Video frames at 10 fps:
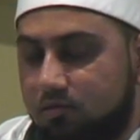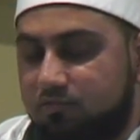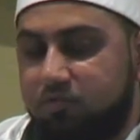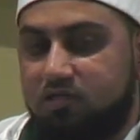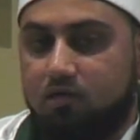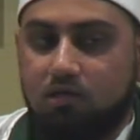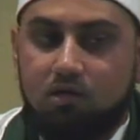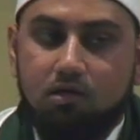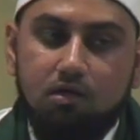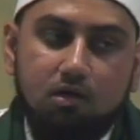this
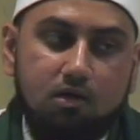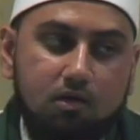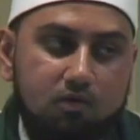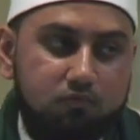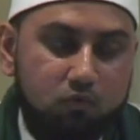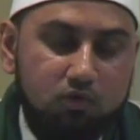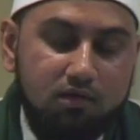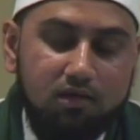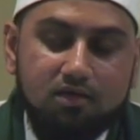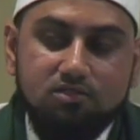particular
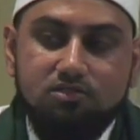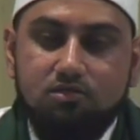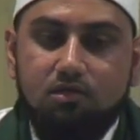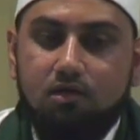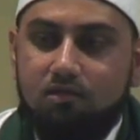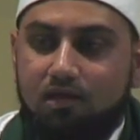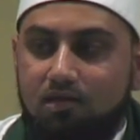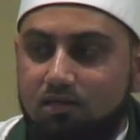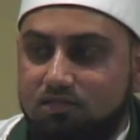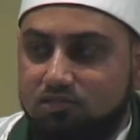ruling is that
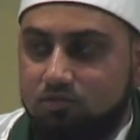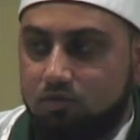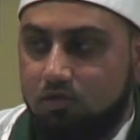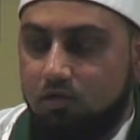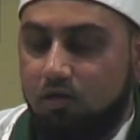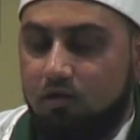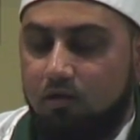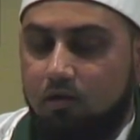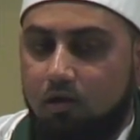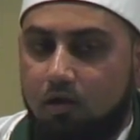it is
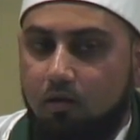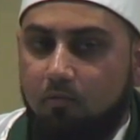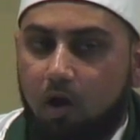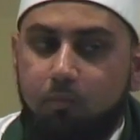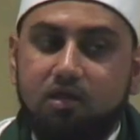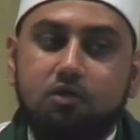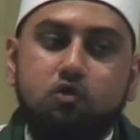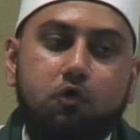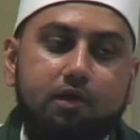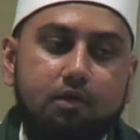
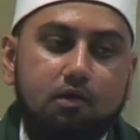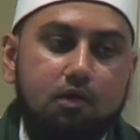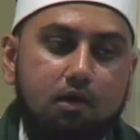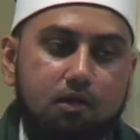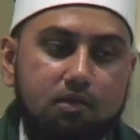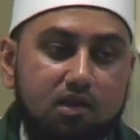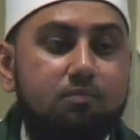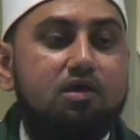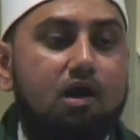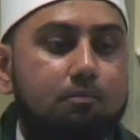obligatory, then it
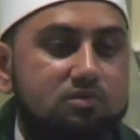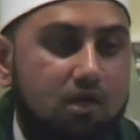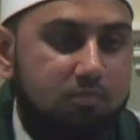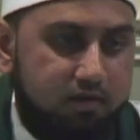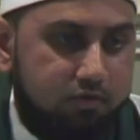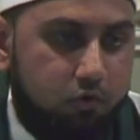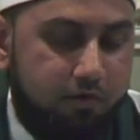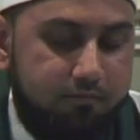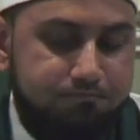becomes obligatory.